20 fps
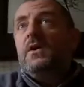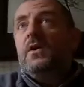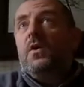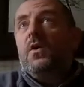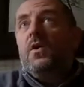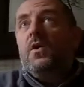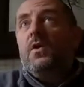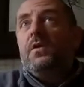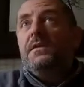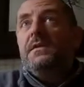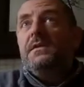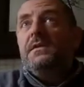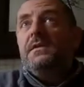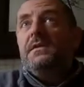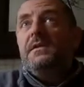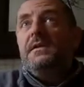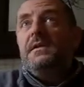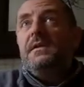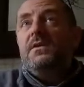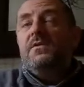on
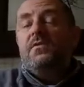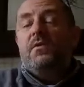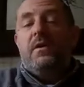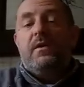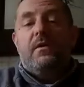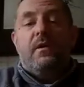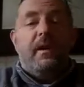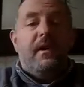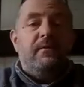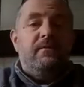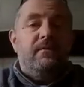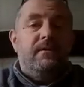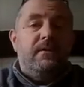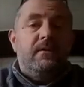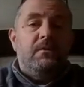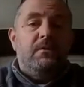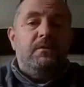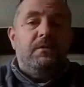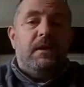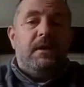the Royal
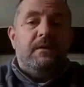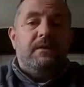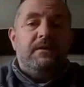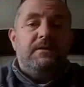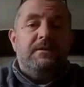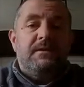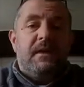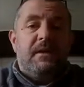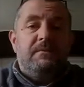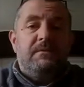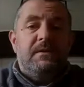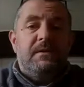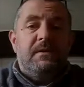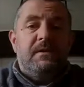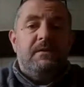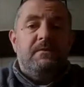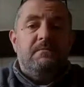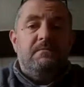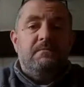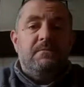Enfield Interceptor
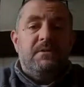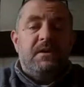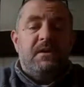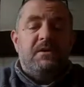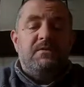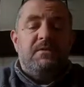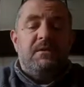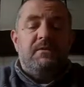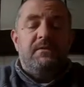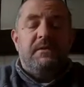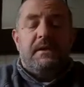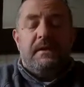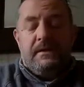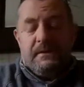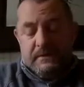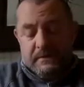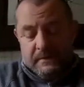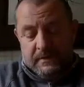650.